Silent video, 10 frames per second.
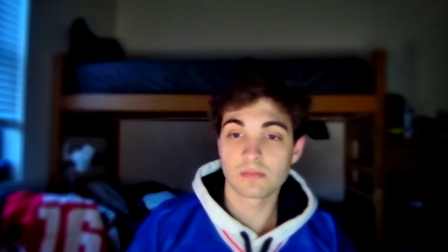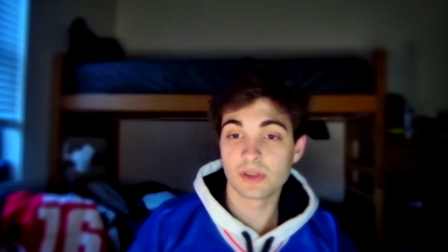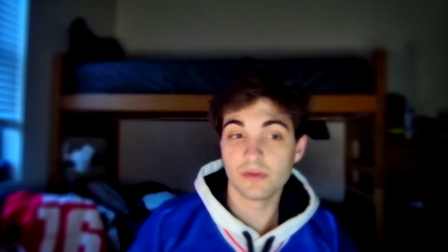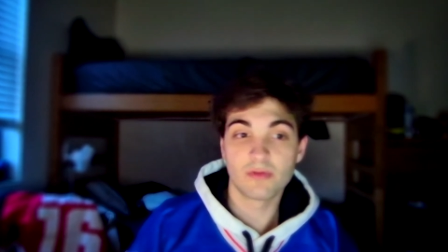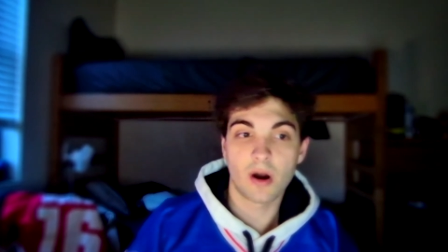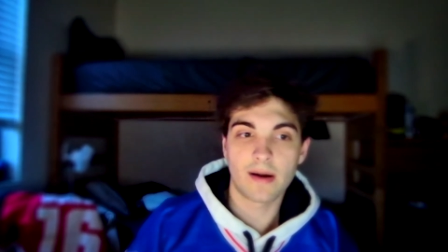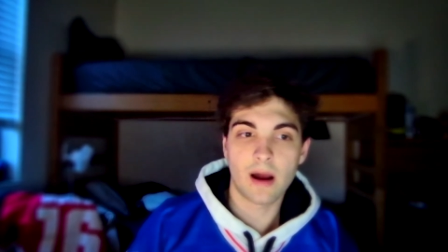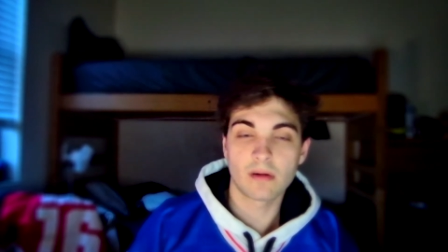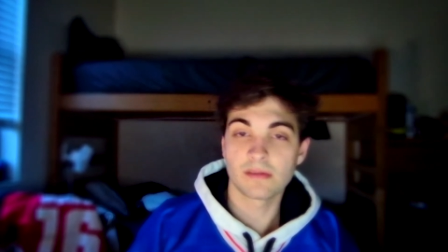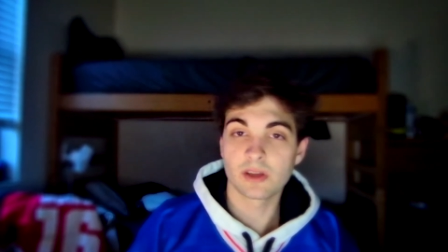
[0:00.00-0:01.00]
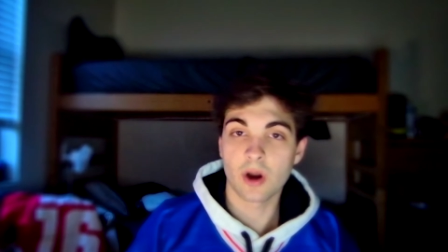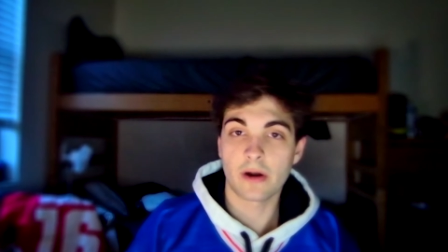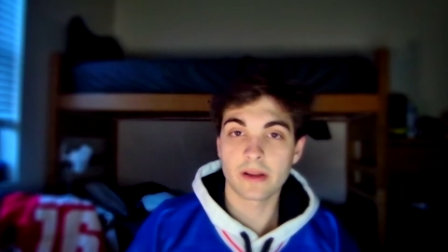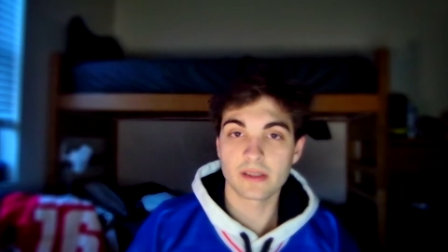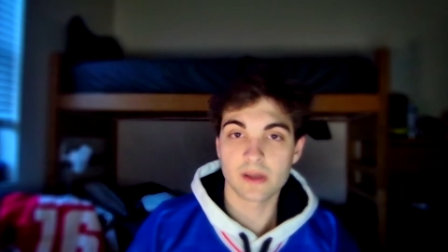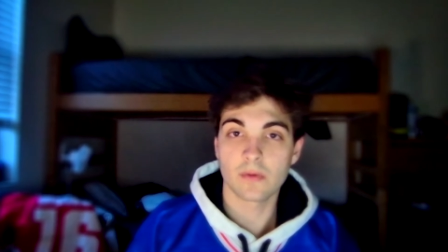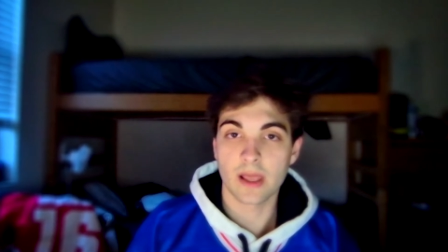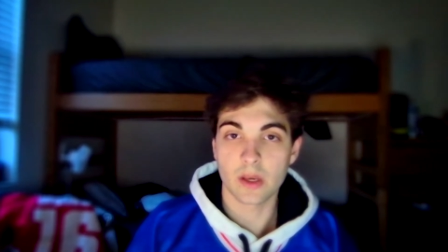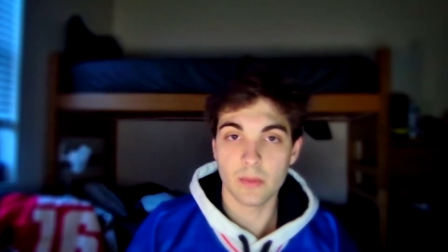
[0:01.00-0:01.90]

too far out of the guardian zone that you